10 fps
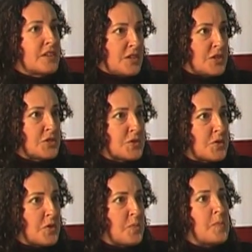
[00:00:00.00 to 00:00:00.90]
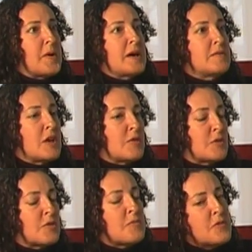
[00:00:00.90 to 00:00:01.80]
in each school, but
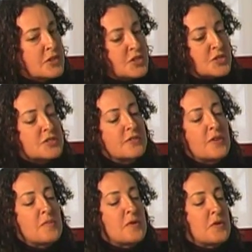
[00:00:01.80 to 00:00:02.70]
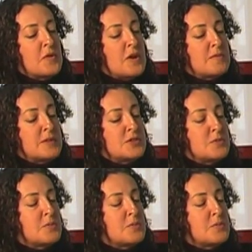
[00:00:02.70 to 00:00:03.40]
the, the gist of our program is to